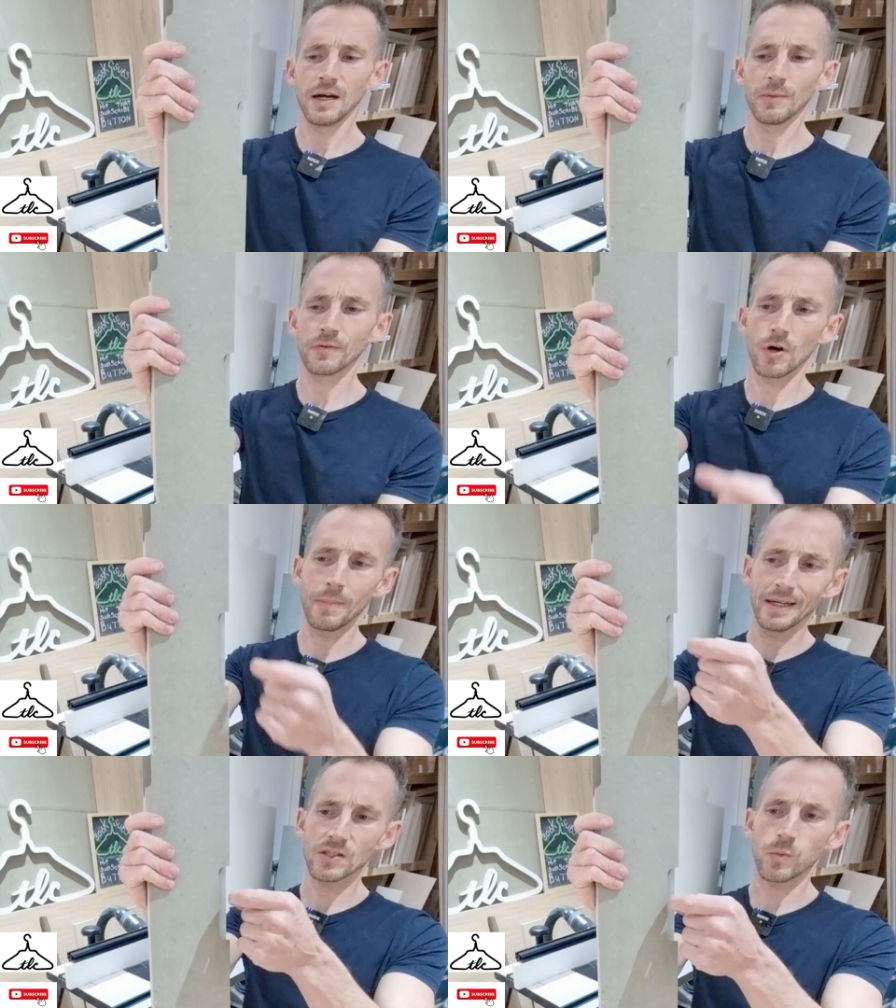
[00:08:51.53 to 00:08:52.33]
And we've got
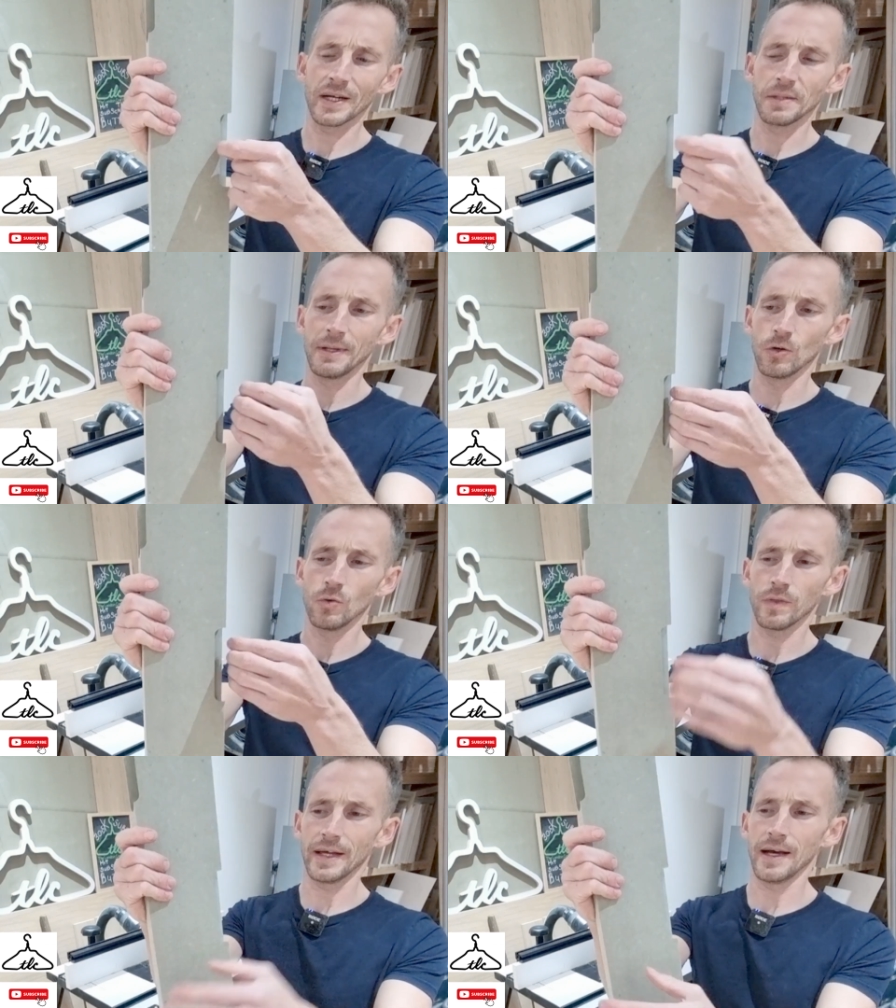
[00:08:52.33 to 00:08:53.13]
about
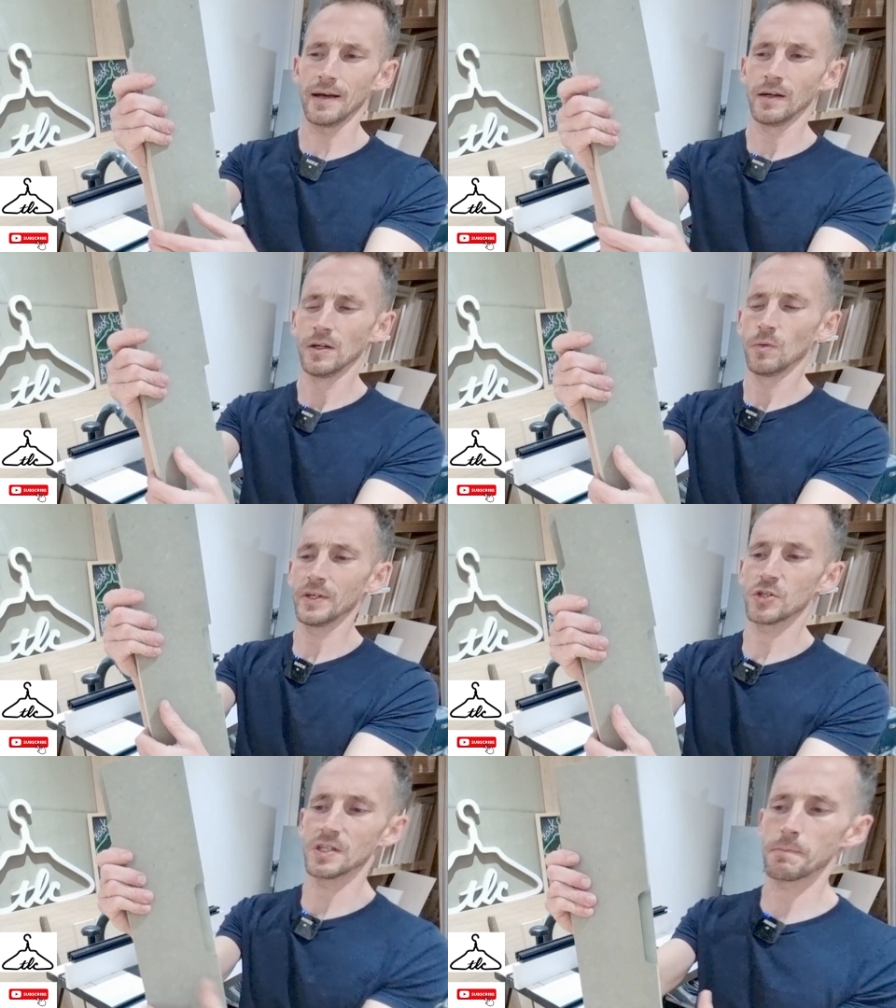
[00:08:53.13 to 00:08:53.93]
20mm there,
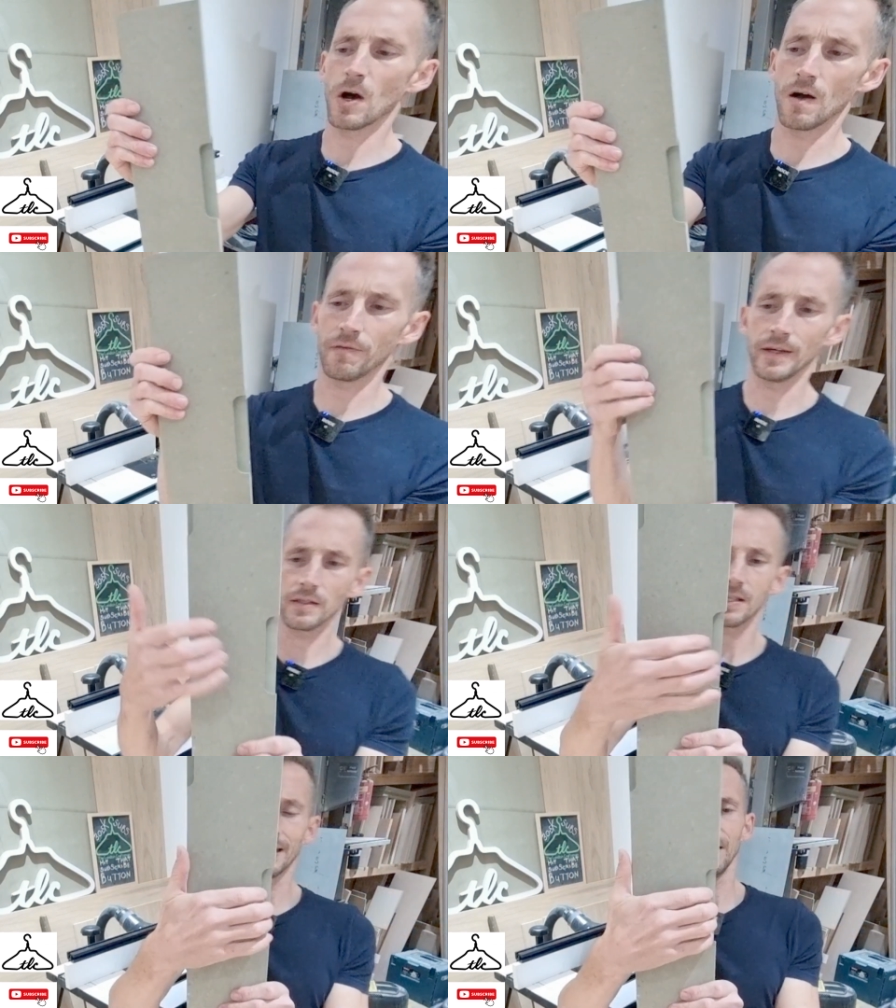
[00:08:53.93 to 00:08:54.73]
which is
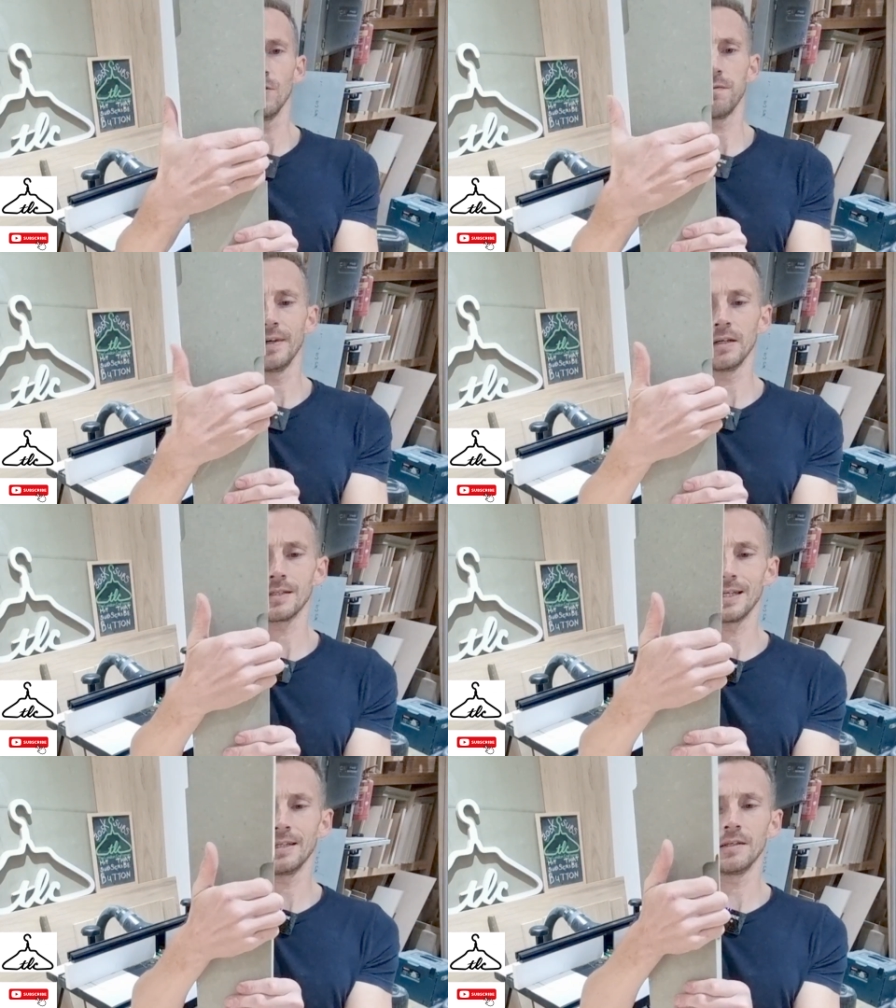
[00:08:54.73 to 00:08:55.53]
perfect to get your
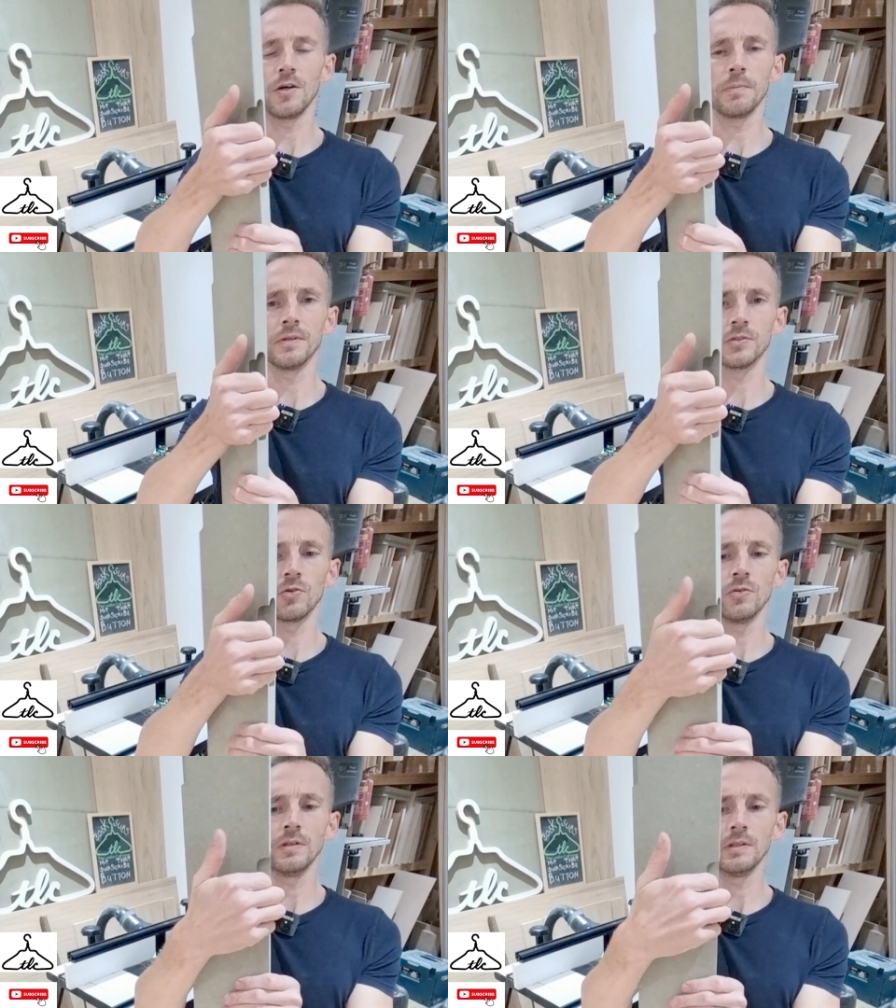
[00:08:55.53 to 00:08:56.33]
fingers in and open the
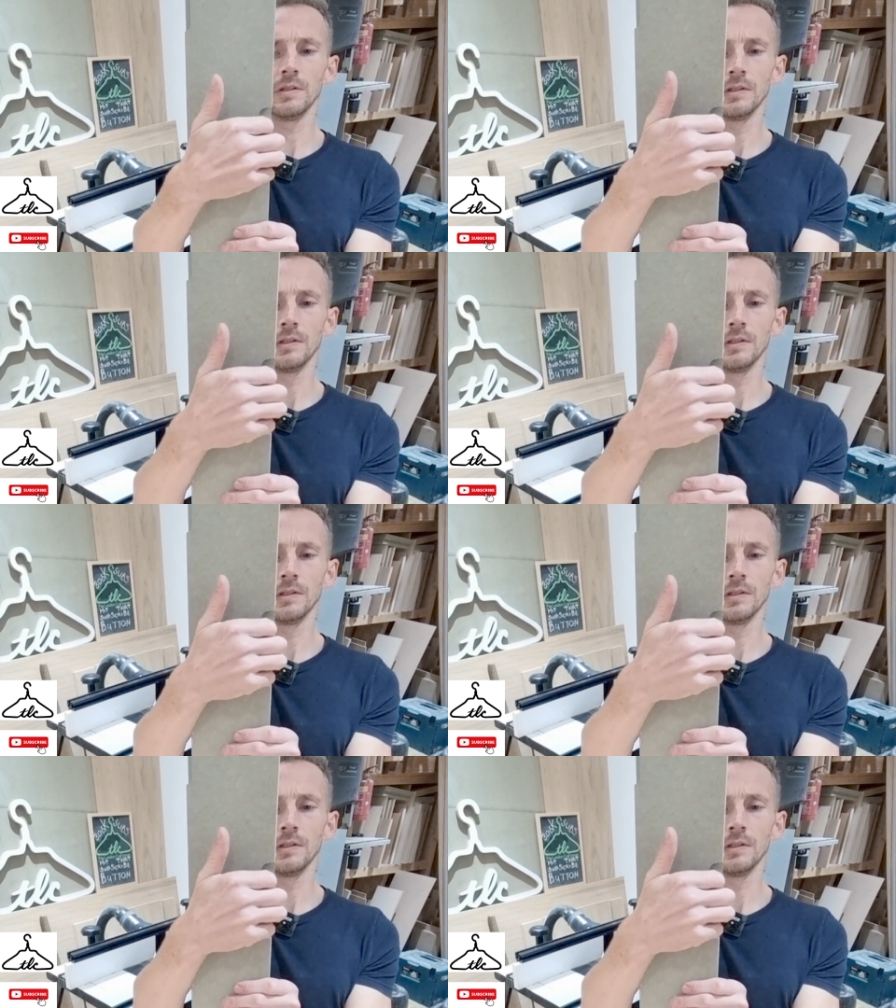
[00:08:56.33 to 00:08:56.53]
door.